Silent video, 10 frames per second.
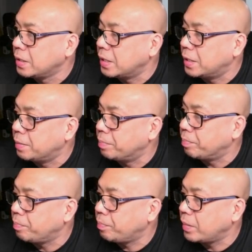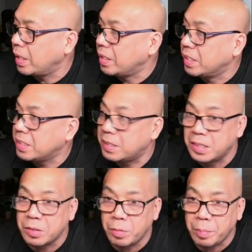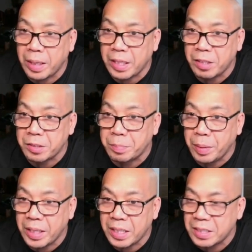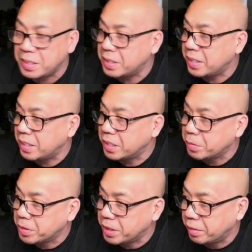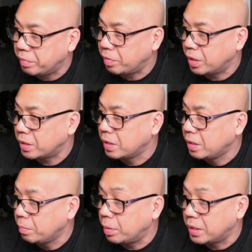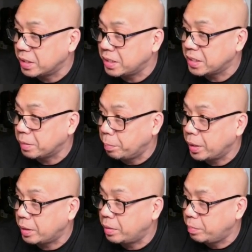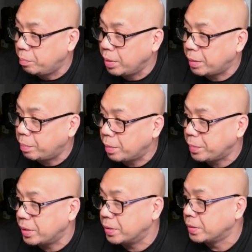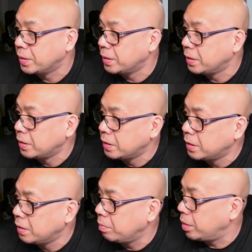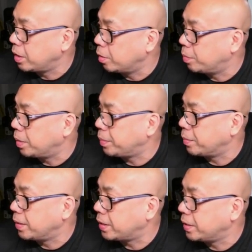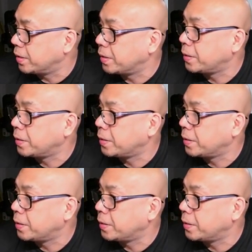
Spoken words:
And this one back here is big. It's just that this one's in the front. But this is a big puppy, though. Big old puppy right there.